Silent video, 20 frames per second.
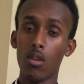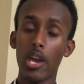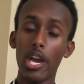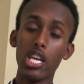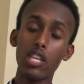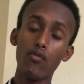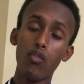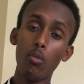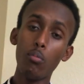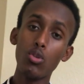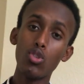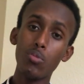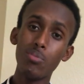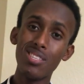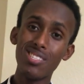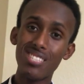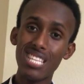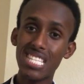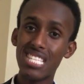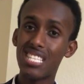is for me to be
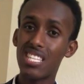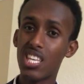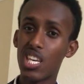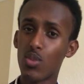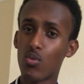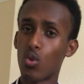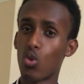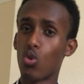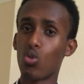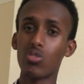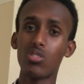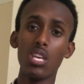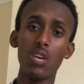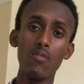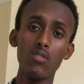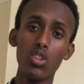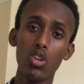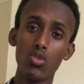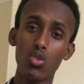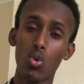60 years old or
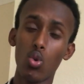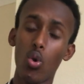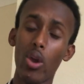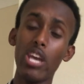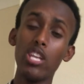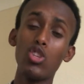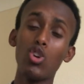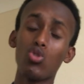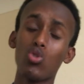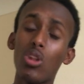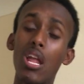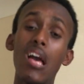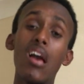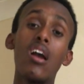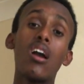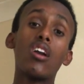70 years old or 80 years old.